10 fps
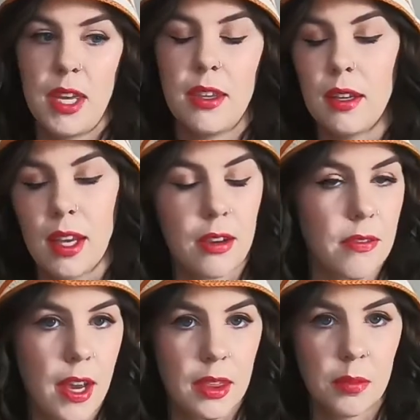and then like
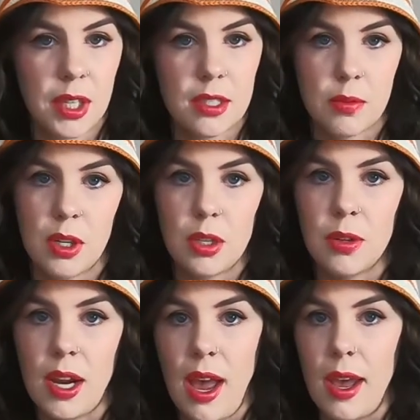find the place where you
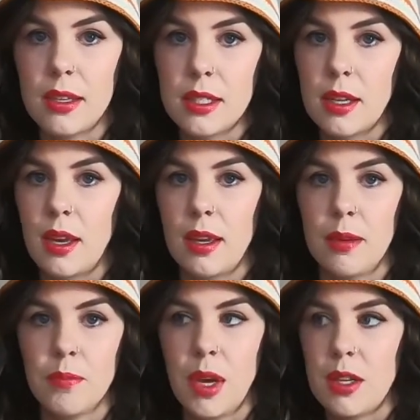were at.
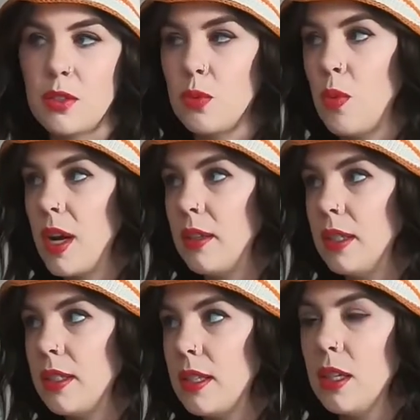As well,
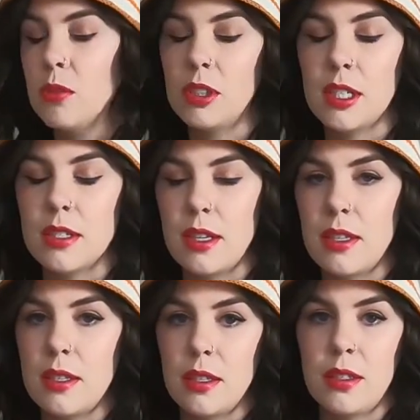it's equally as
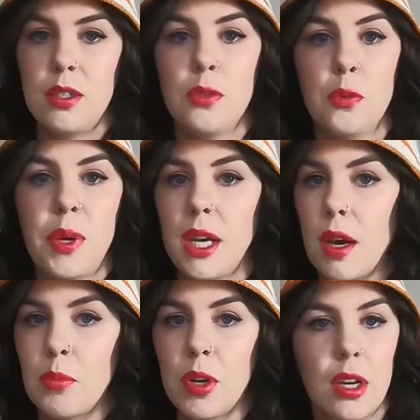easy to pick
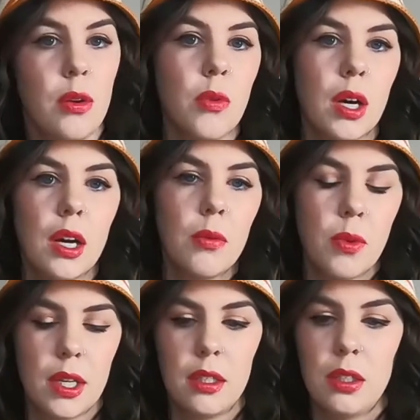up where you were
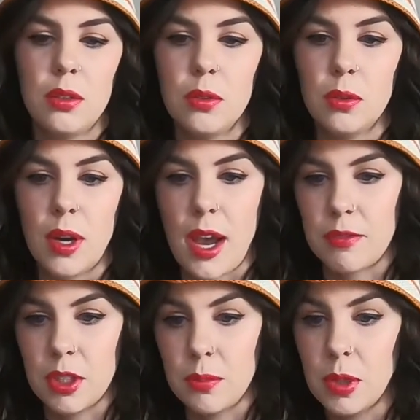
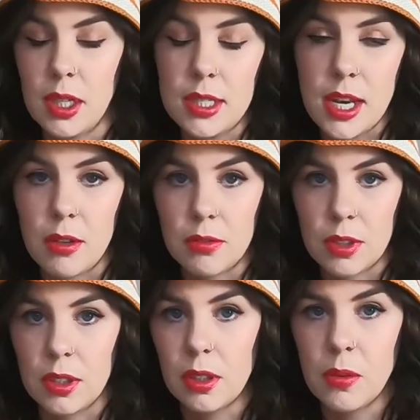after you put it down
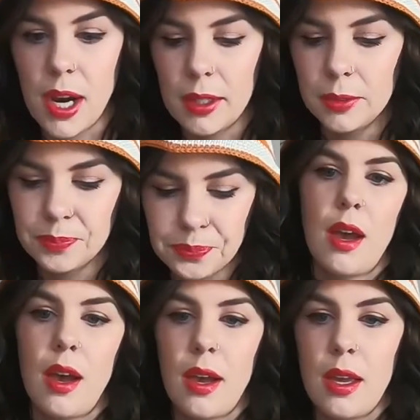for a little while.
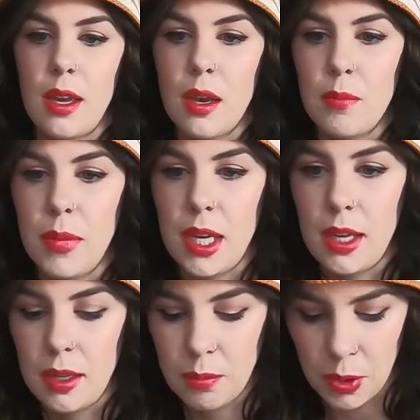I
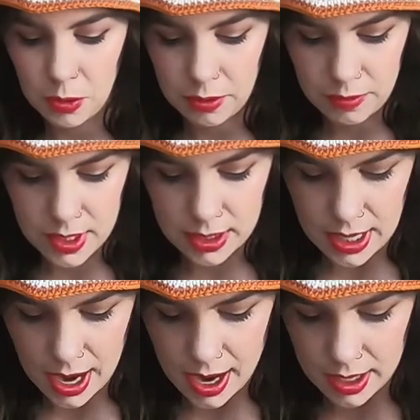made both of these
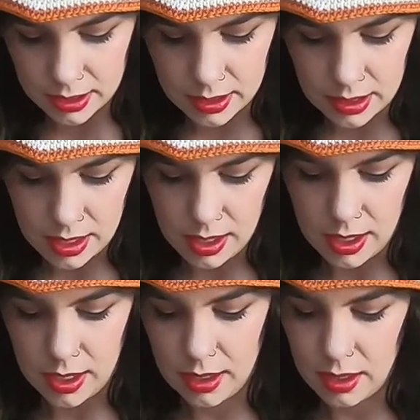hats
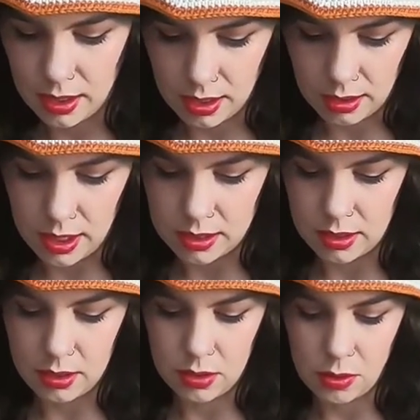in less
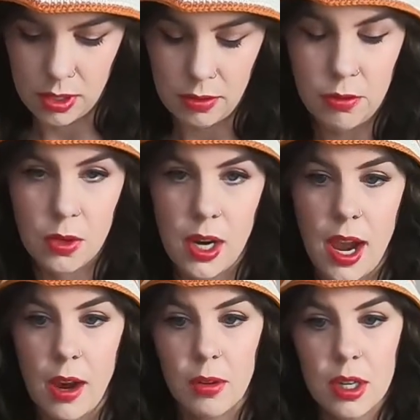than 24
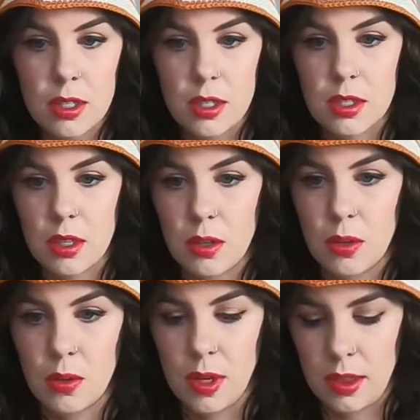hours,
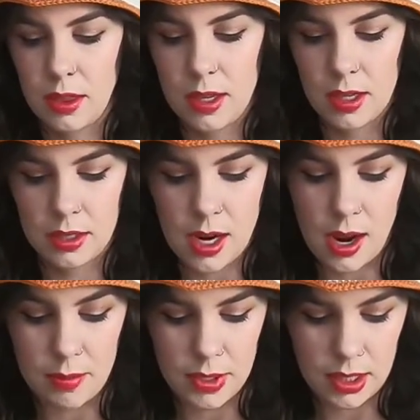so the
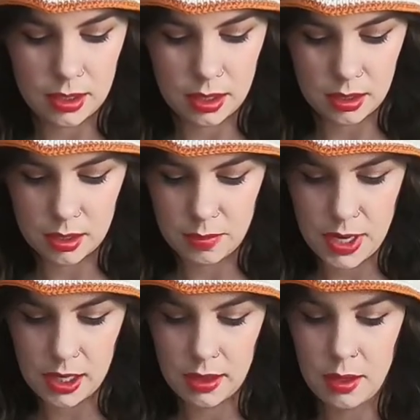time that it took to
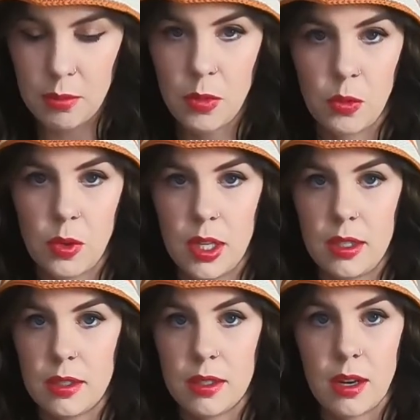make them
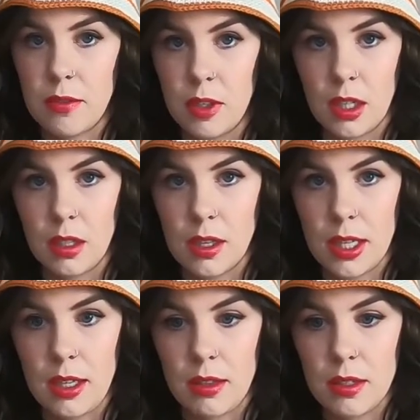was not very long
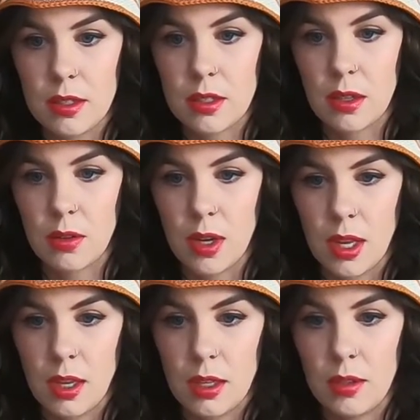either, so
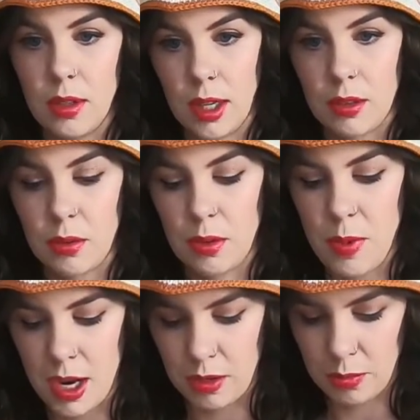you can get through the
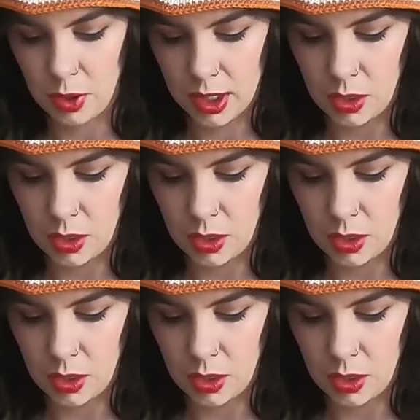pattern pretty